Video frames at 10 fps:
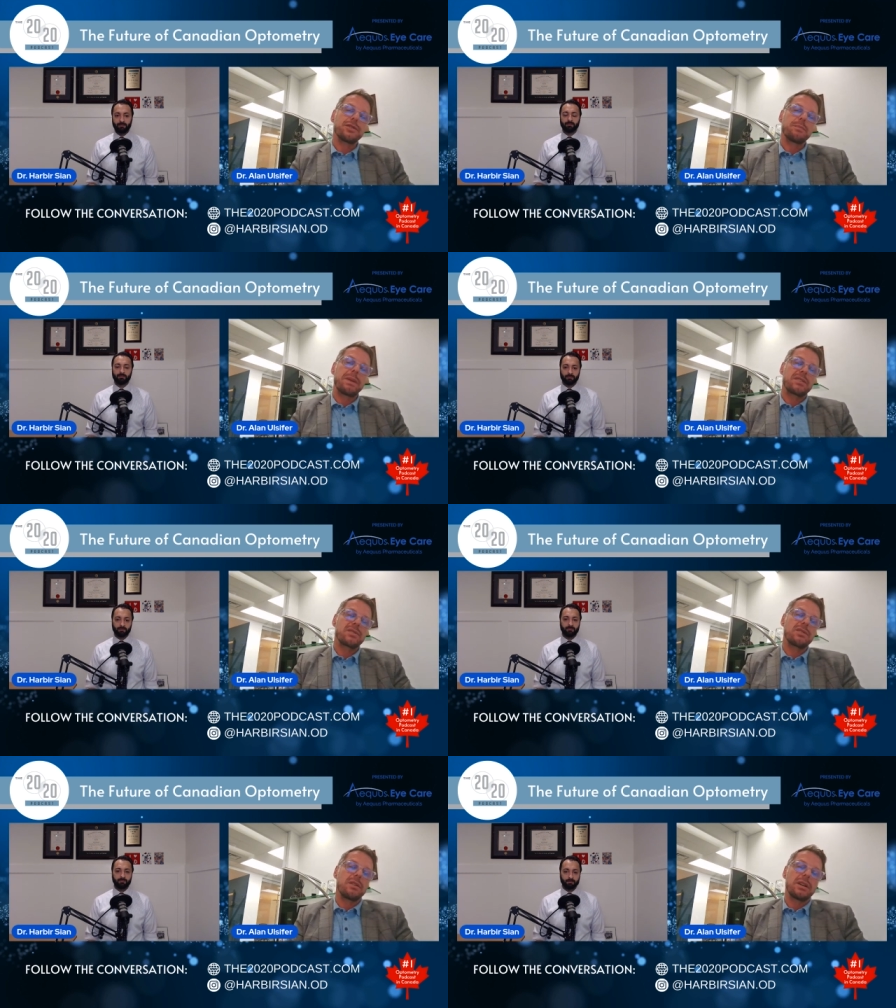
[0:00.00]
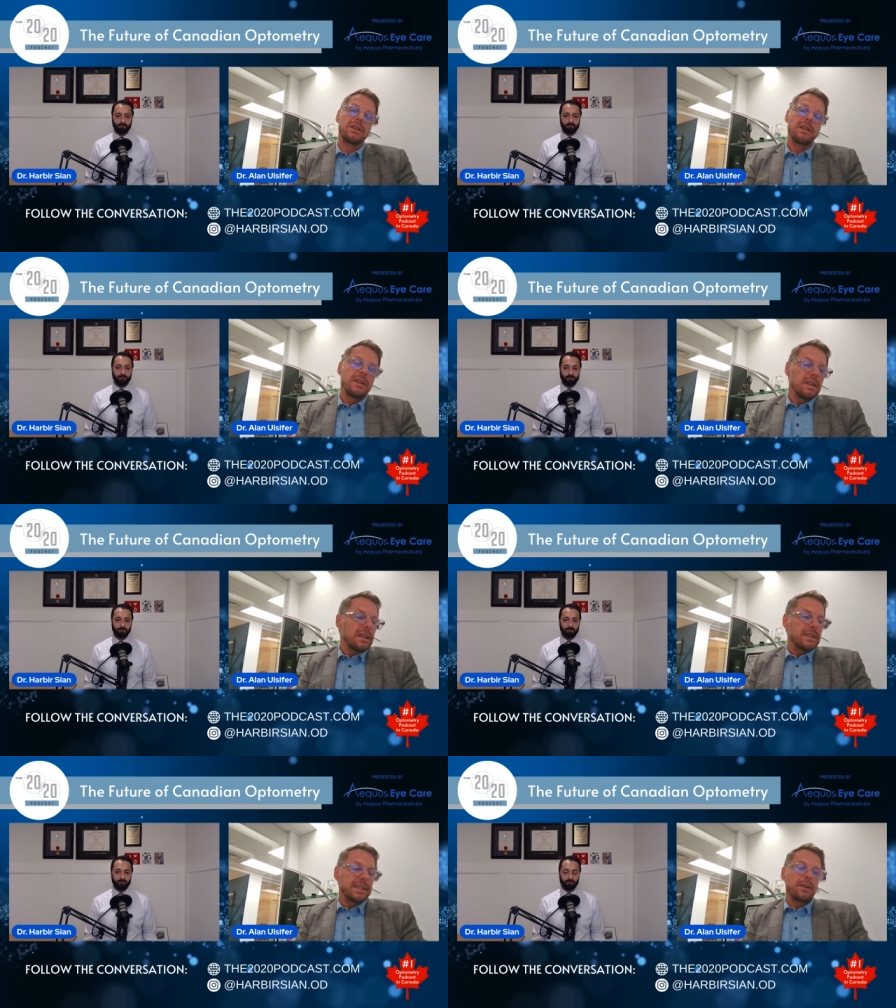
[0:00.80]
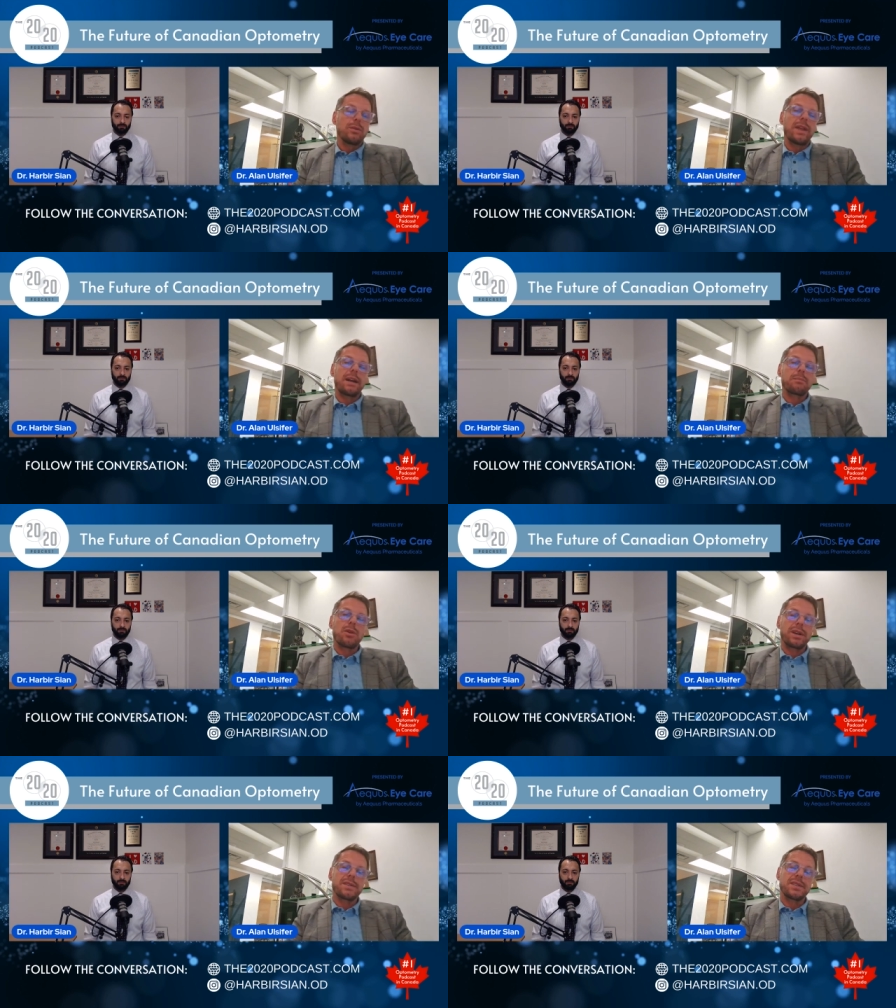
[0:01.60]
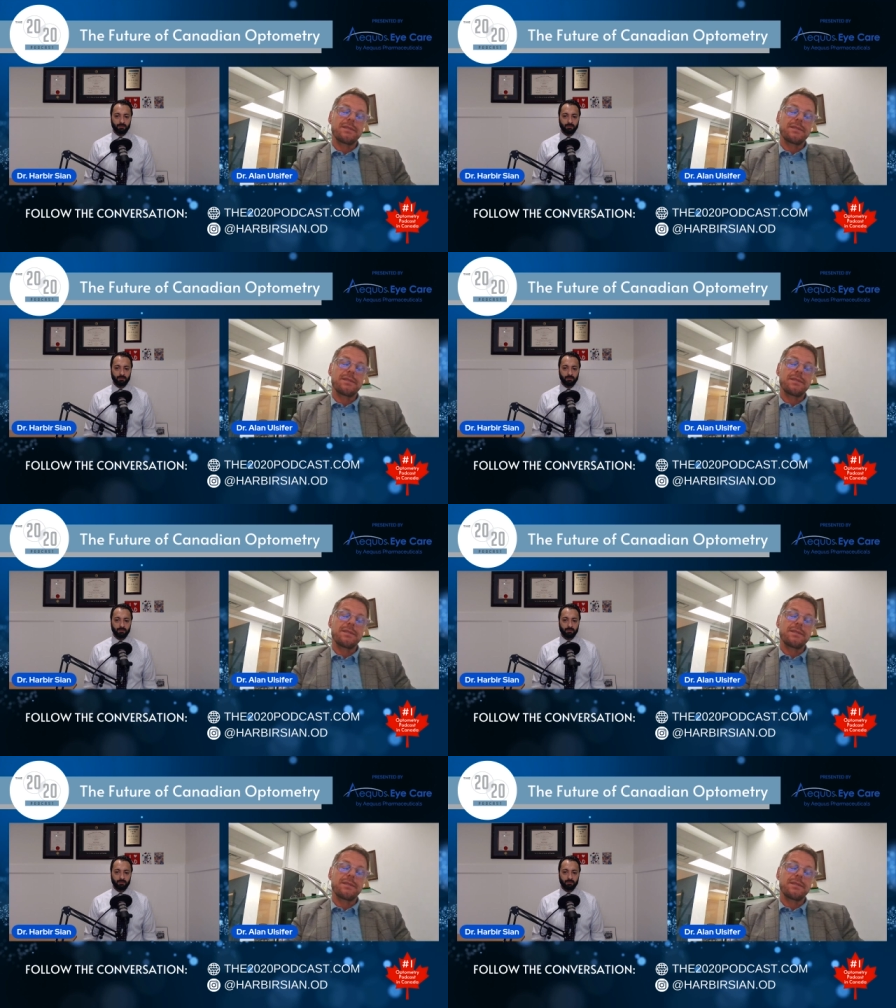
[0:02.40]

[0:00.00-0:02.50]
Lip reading: just based on, that price.